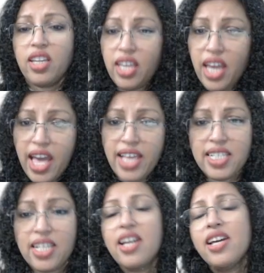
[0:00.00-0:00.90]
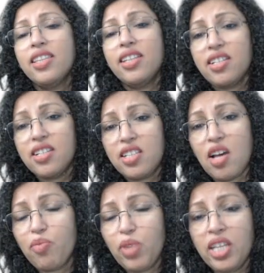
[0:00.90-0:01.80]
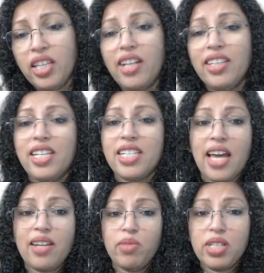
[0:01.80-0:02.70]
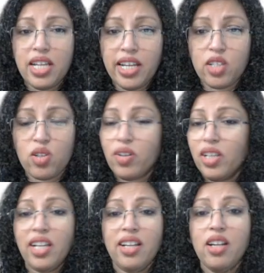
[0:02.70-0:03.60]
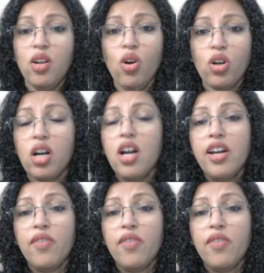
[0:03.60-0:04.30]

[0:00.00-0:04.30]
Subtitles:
Yes, this is something that these animals are exotic, and look,